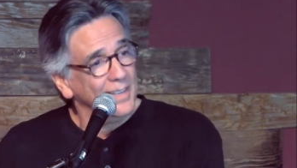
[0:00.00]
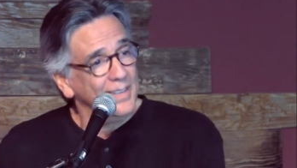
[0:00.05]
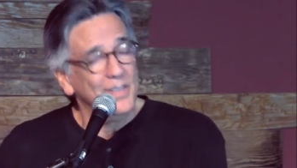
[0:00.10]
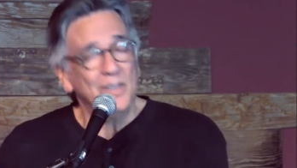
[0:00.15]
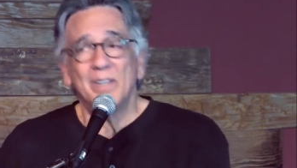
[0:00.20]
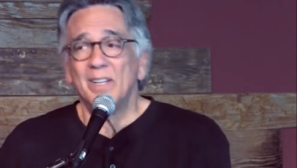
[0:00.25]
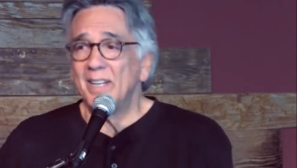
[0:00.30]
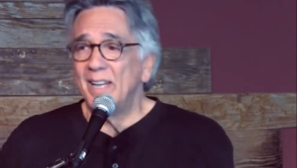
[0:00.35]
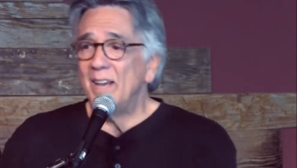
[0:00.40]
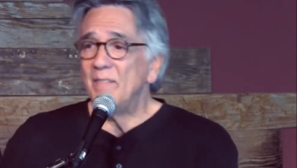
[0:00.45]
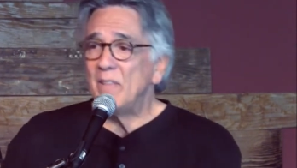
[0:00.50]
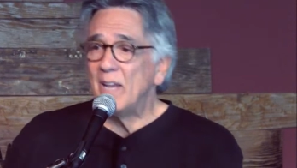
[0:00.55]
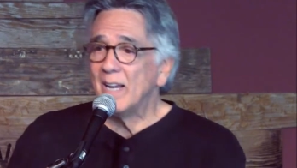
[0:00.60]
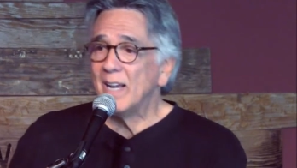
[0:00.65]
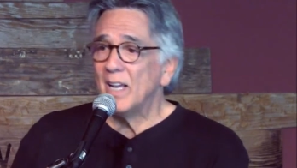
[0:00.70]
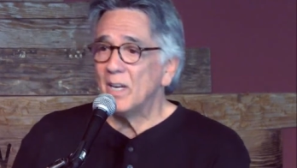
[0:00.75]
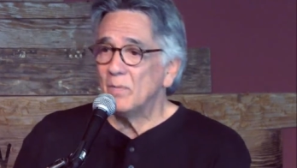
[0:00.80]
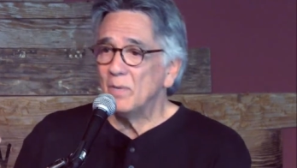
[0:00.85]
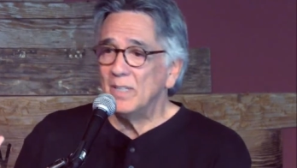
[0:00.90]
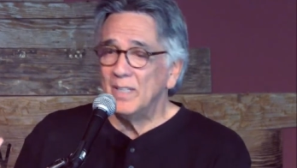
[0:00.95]
You can have that
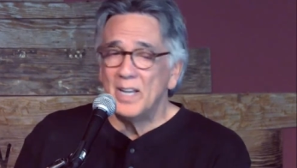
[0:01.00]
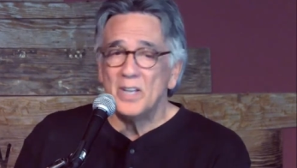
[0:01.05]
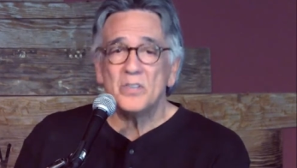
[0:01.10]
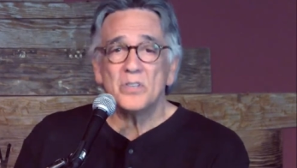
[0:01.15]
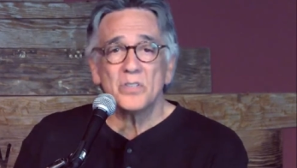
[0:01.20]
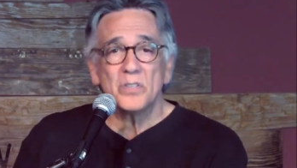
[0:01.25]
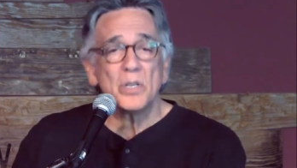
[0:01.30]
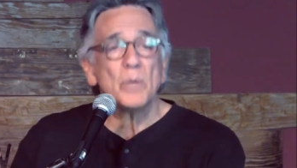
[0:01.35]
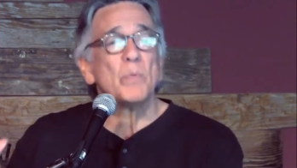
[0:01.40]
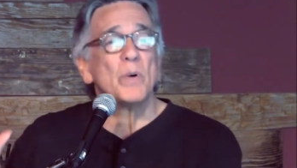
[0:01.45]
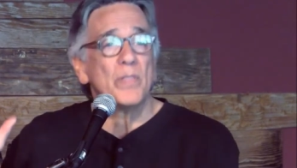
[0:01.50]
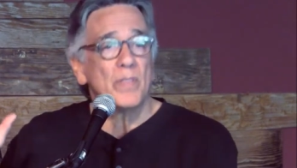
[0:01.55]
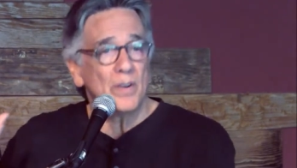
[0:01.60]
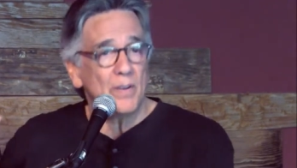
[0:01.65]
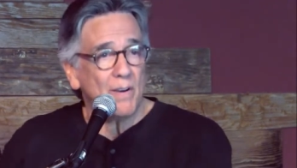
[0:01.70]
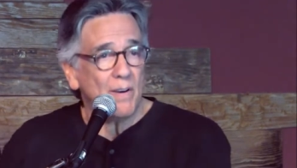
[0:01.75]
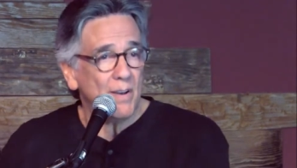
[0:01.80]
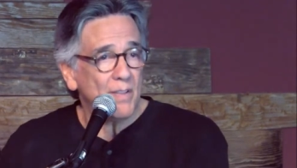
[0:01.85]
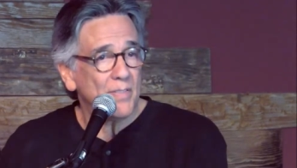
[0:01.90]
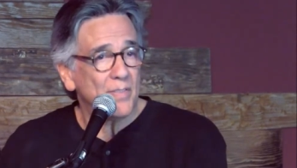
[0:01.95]
kind of relationship with
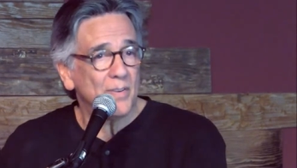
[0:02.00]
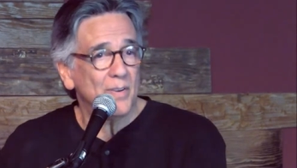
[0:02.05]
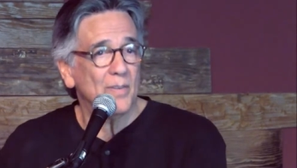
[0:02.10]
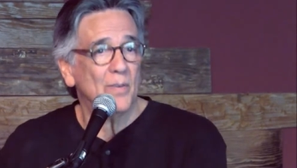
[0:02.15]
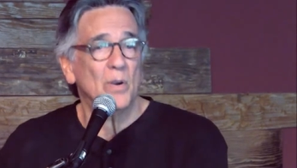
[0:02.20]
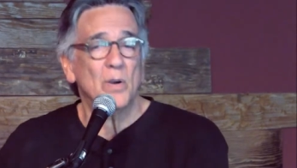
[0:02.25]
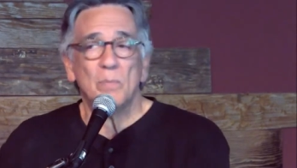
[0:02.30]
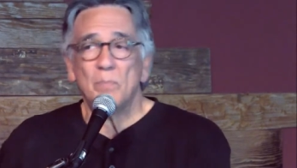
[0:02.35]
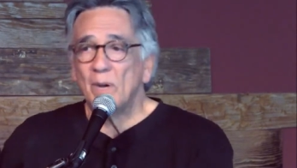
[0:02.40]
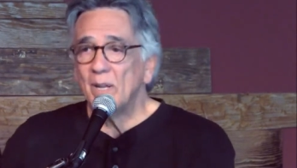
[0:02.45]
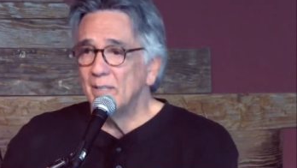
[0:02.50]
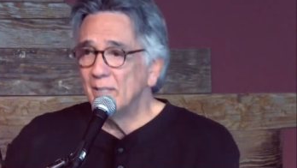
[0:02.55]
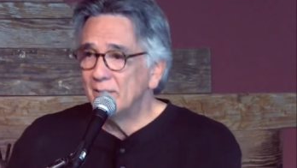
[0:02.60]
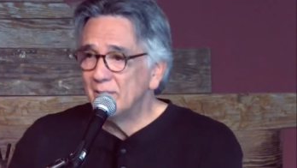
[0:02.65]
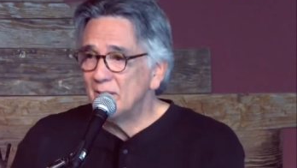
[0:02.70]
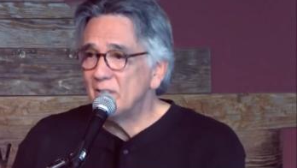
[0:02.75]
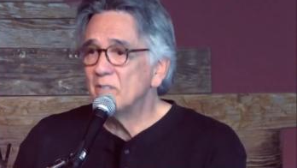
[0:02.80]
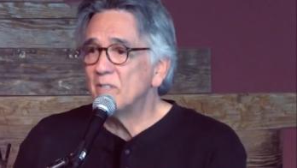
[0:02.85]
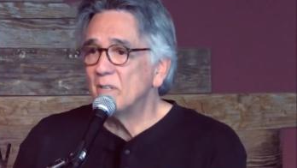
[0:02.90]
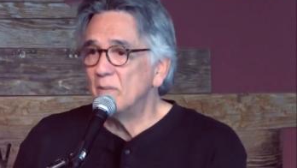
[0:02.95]
an author or a
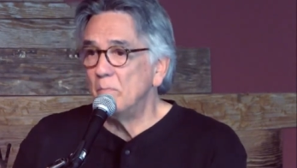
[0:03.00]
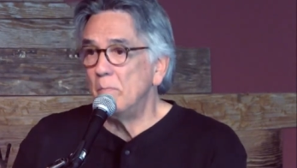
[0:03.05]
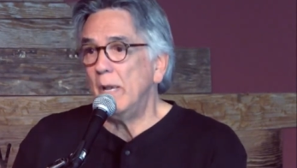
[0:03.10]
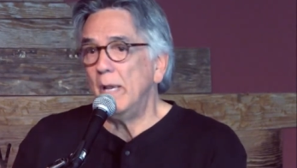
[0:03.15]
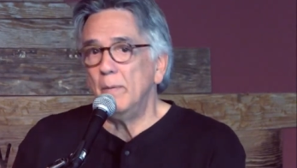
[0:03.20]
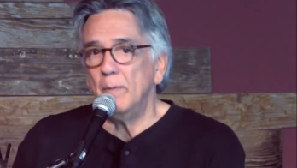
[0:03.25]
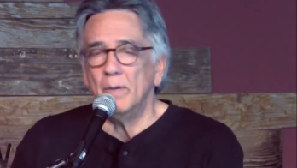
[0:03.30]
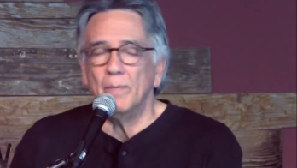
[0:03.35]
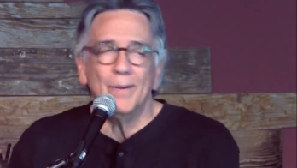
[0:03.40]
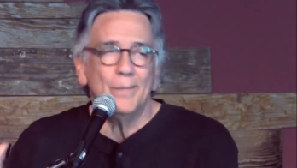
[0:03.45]
politician, maybe.